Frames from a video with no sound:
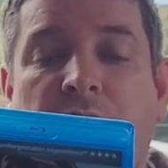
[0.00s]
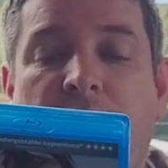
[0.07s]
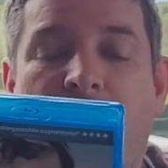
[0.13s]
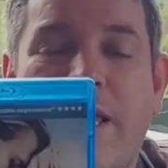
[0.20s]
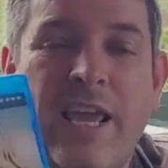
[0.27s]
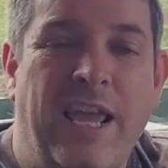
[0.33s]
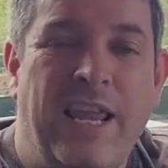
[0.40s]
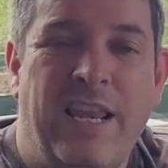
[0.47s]

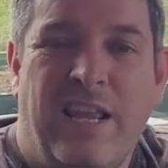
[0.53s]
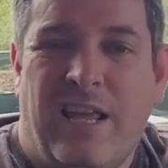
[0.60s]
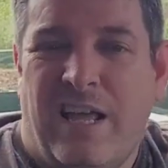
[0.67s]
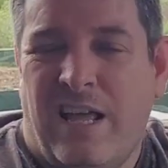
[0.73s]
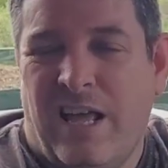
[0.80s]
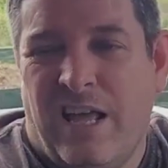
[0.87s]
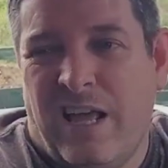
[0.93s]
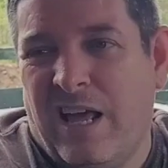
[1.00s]
again,
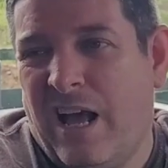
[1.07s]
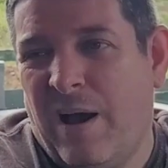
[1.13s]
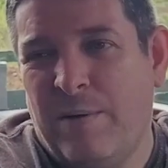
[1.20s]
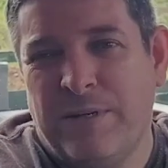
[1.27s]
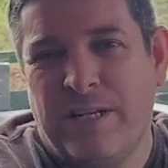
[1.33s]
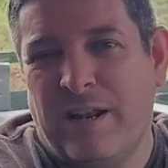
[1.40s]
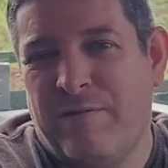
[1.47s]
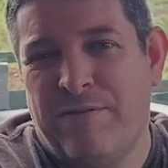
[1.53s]
I was
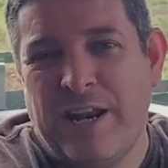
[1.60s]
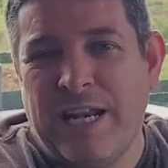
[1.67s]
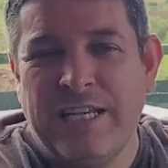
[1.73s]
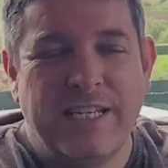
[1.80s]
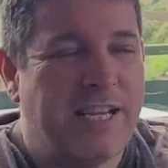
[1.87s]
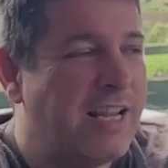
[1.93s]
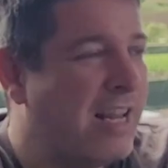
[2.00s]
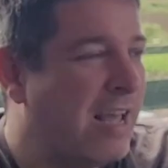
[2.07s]
in a
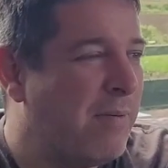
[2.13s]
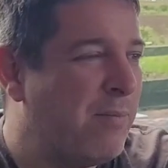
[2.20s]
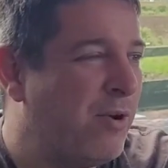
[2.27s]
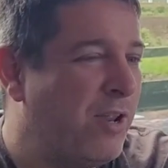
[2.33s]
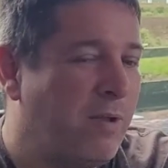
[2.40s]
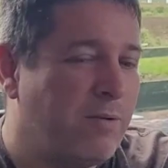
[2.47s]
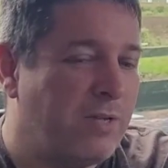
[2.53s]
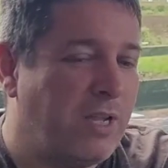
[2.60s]
frenzy at that
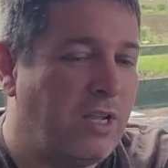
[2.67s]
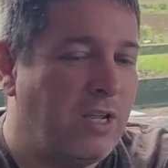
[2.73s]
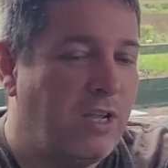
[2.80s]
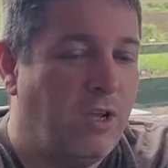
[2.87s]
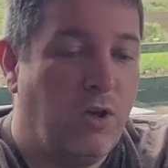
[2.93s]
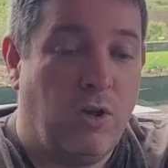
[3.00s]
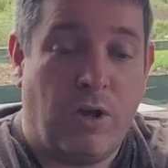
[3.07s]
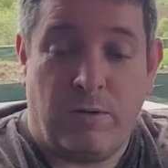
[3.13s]
point. I was like,
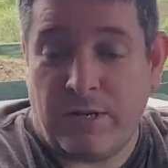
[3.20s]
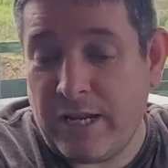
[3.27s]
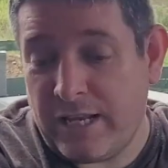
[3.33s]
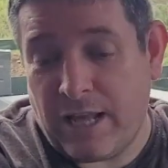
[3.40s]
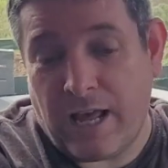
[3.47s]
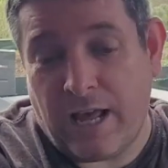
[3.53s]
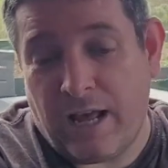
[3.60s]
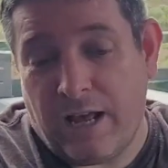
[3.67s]
take
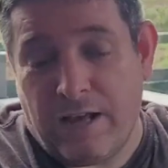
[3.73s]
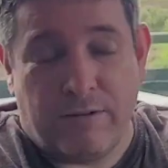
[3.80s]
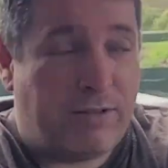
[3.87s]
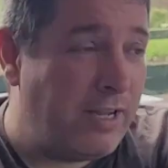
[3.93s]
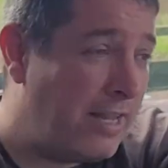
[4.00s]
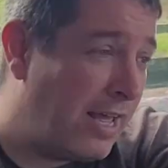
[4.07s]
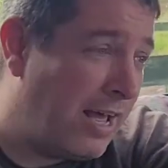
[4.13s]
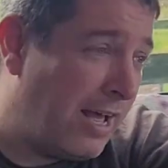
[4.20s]
that.
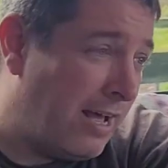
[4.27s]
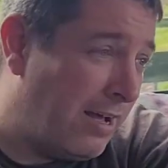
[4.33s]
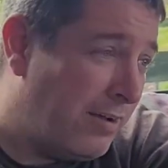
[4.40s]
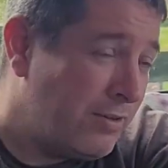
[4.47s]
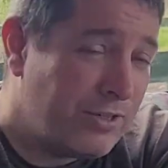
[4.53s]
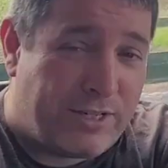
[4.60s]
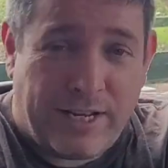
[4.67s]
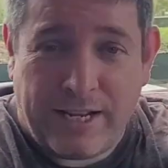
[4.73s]

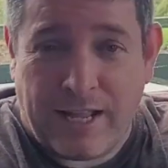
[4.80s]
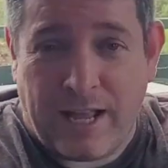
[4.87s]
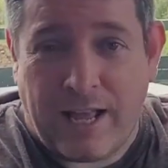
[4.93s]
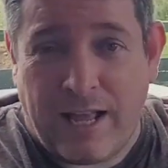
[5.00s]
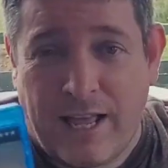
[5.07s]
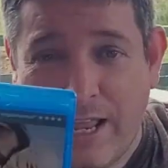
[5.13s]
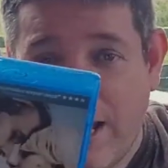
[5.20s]
Just take that. And